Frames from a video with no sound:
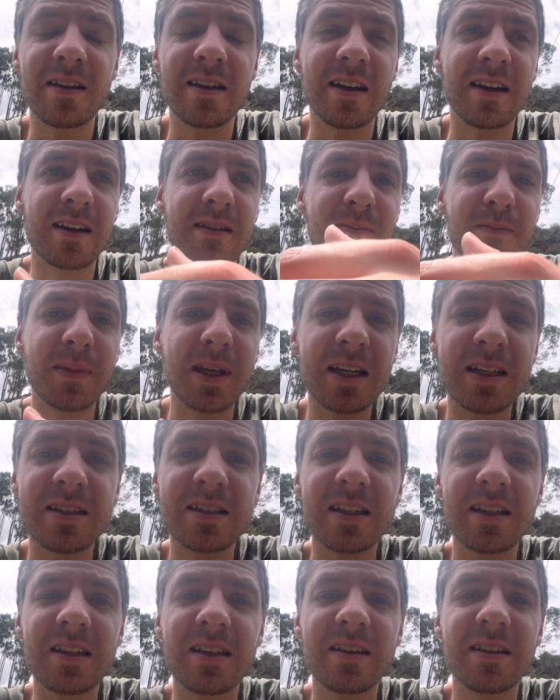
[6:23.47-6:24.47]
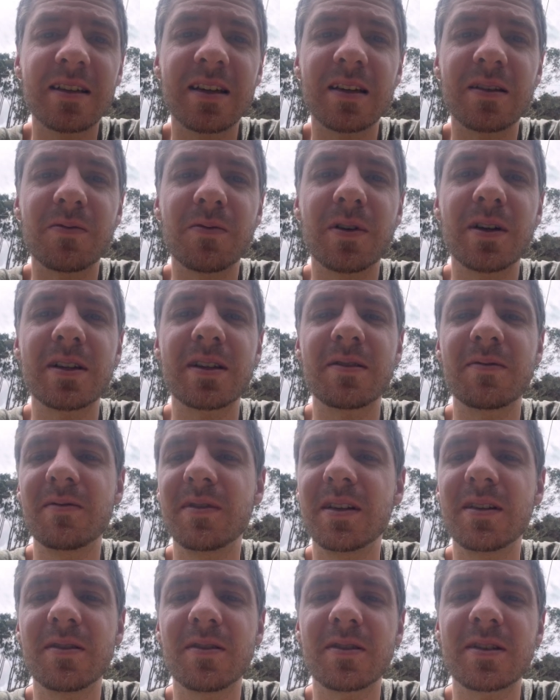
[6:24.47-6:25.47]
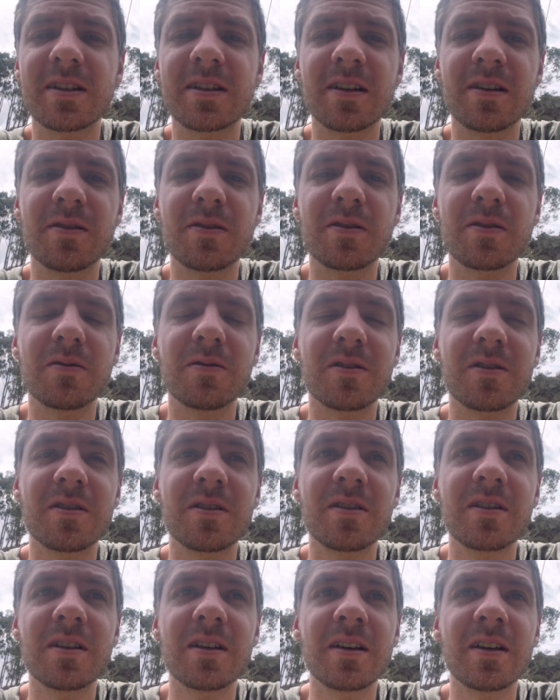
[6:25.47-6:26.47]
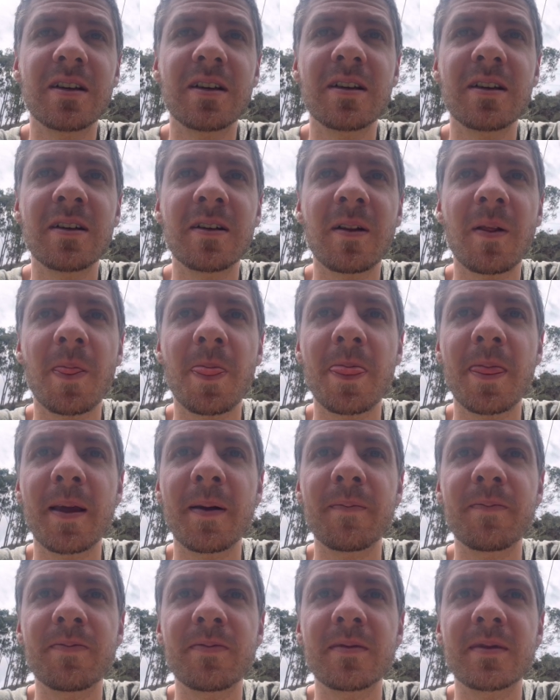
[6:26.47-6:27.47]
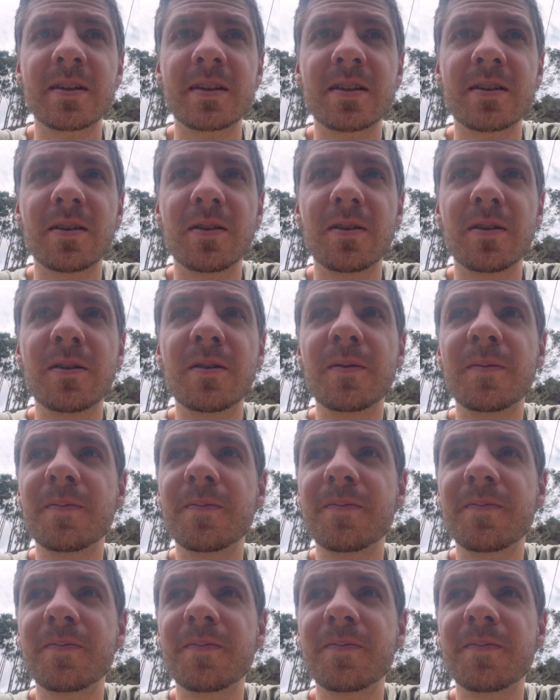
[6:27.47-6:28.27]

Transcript: like mixing at once, it will not sound good. So